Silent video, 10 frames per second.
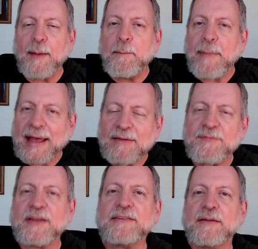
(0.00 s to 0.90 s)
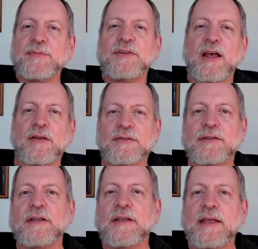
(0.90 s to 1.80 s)
manifest themselves
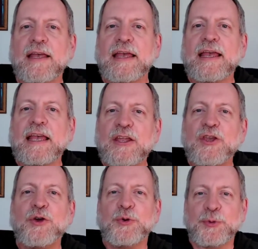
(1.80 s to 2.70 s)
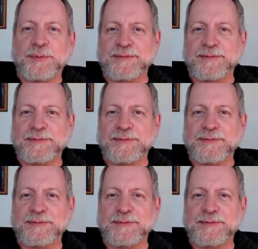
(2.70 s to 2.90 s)
in you.